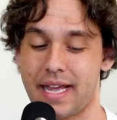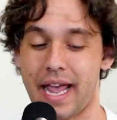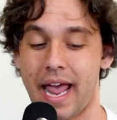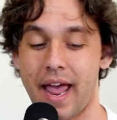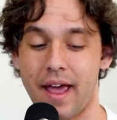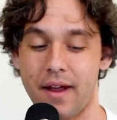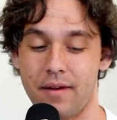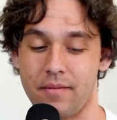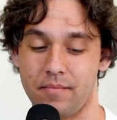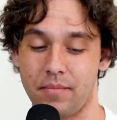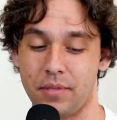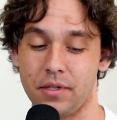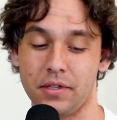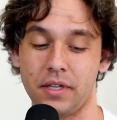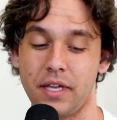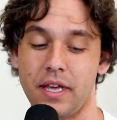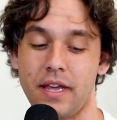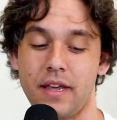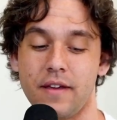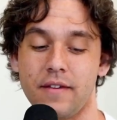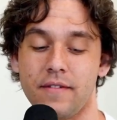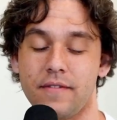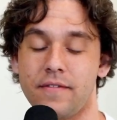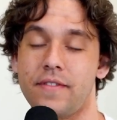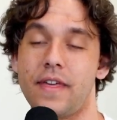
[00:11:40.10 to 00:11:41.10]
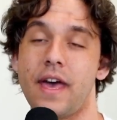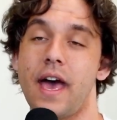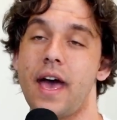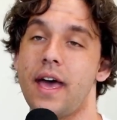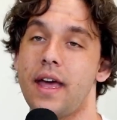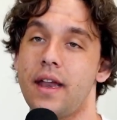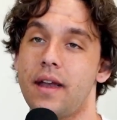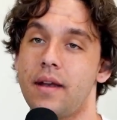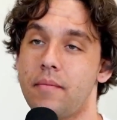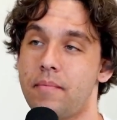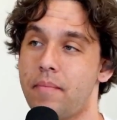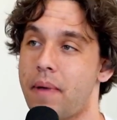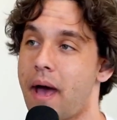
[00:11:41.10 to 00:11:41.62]
can't believe
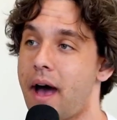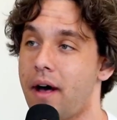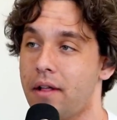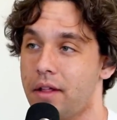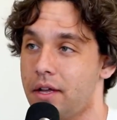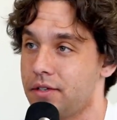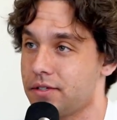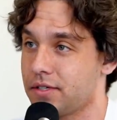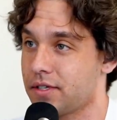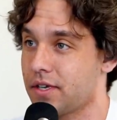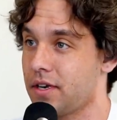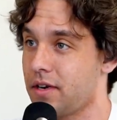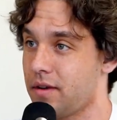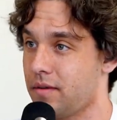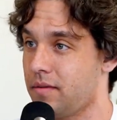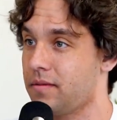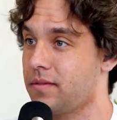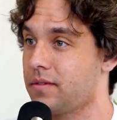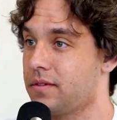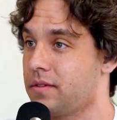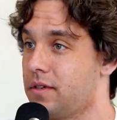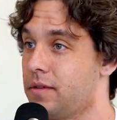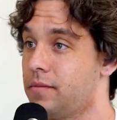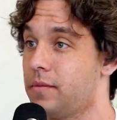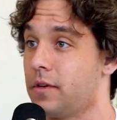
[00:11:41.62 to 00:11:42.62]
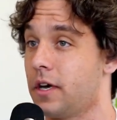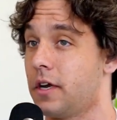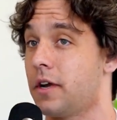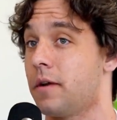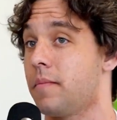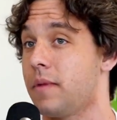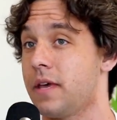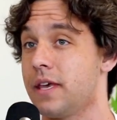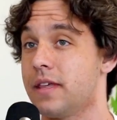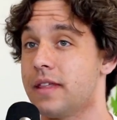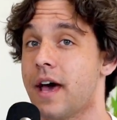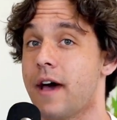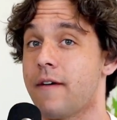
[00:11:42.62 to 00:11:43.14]
that Paolo's gonna
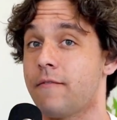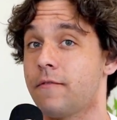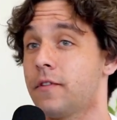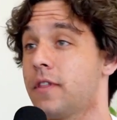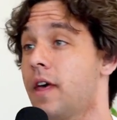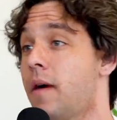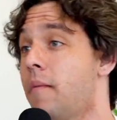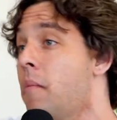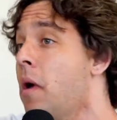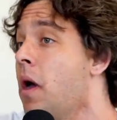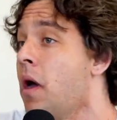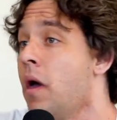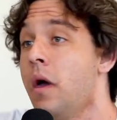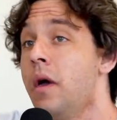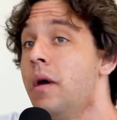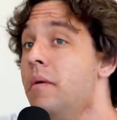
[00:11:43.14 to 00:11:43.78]
be that for them.